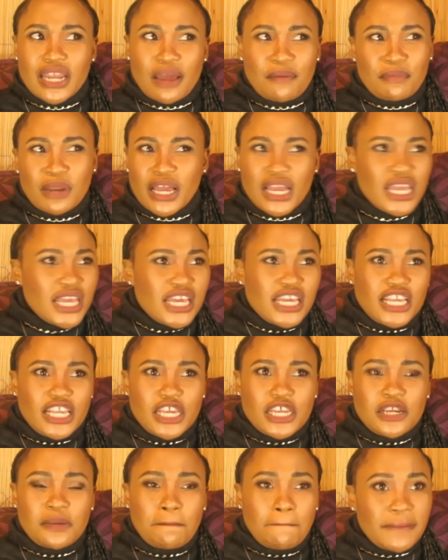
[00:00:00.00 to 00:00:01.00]
I'm like
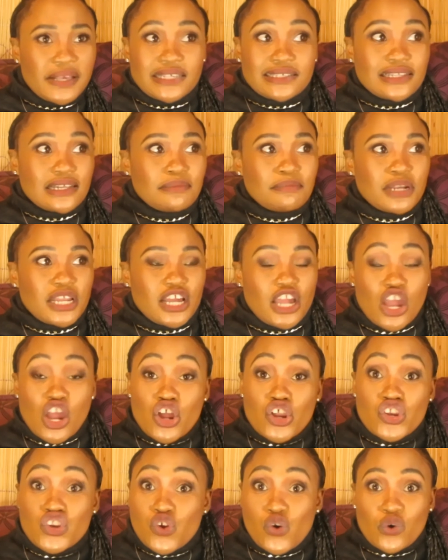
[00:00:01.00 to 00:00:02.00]
getting pissed. I'm like,
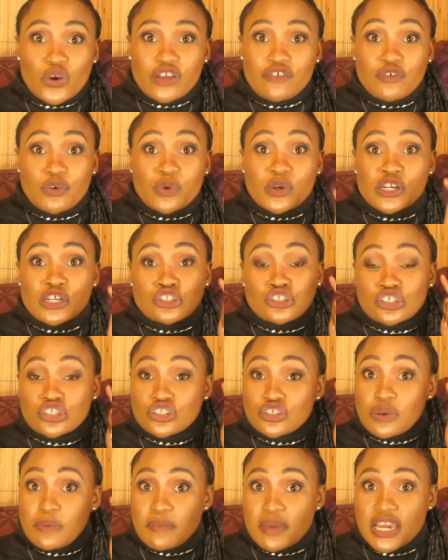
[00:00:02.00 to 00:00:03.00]
no, if you want to talk
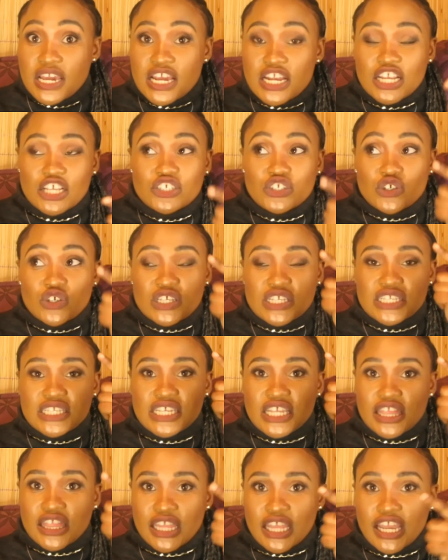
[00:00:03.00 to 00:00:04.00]
to me, let's go and
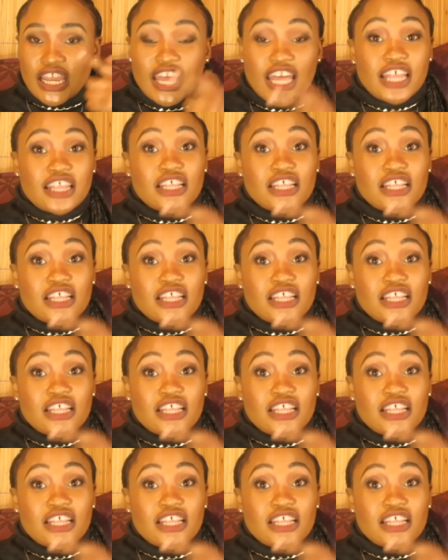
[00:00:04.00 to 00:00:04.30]
sit there.